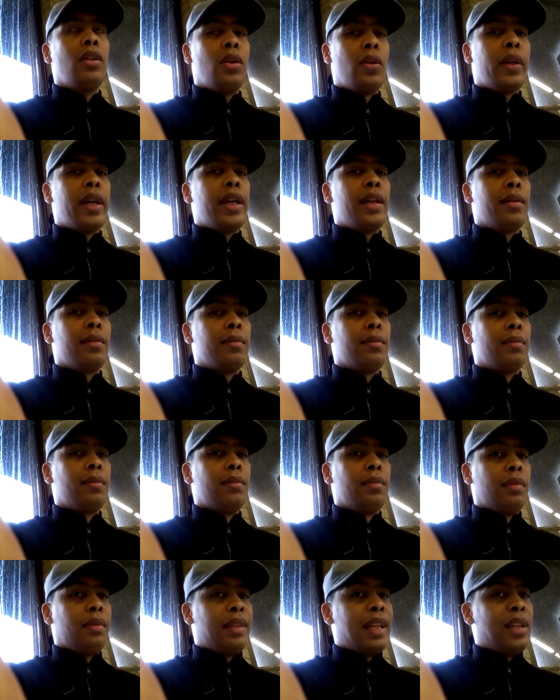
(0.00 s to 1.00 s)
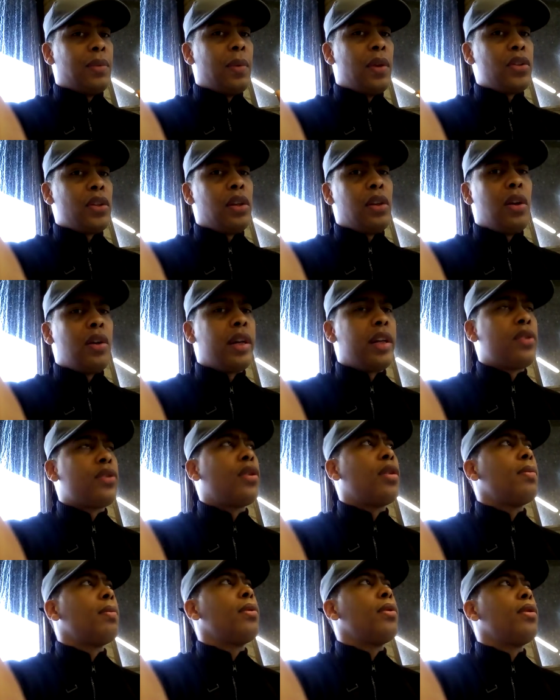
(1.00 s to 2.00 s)
Okay, that was a long
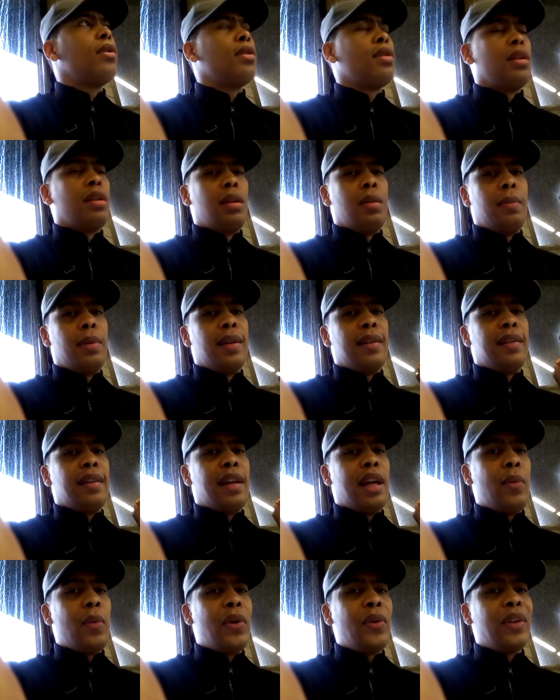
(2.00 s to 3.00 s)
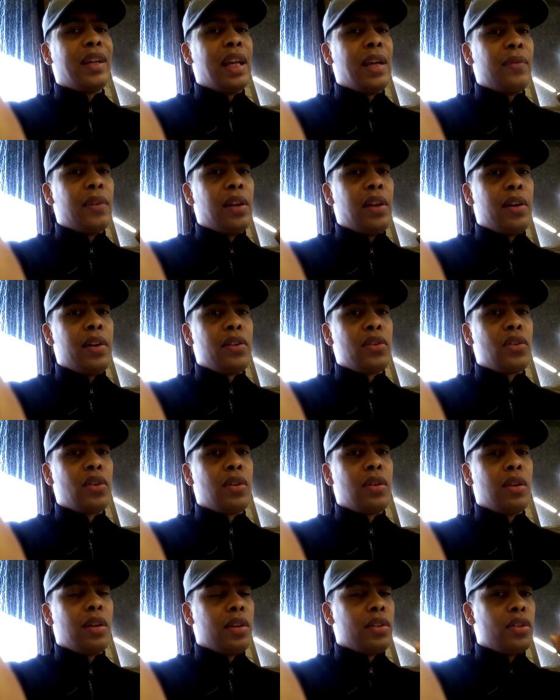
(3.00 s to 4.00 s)
example, but I want to give the long
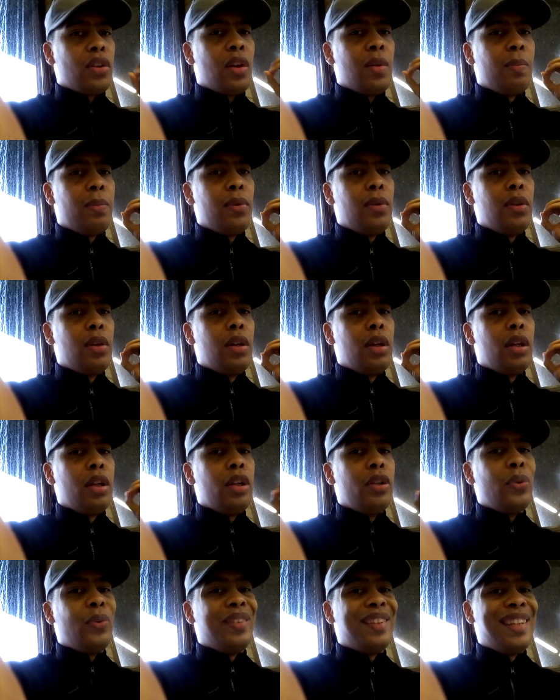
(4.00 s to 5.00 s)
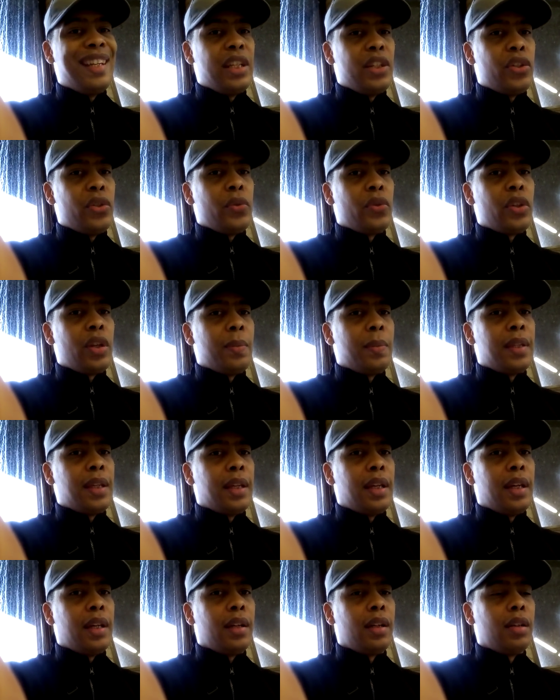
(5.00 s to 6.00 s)
example to teach you
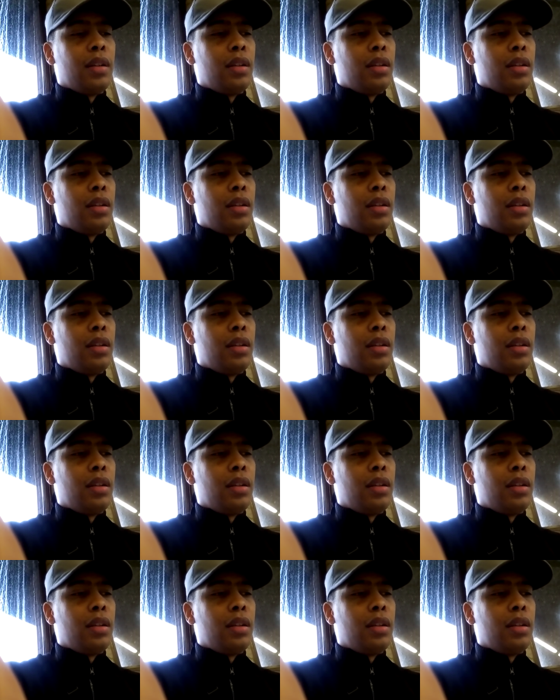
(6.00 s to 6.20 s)
something here.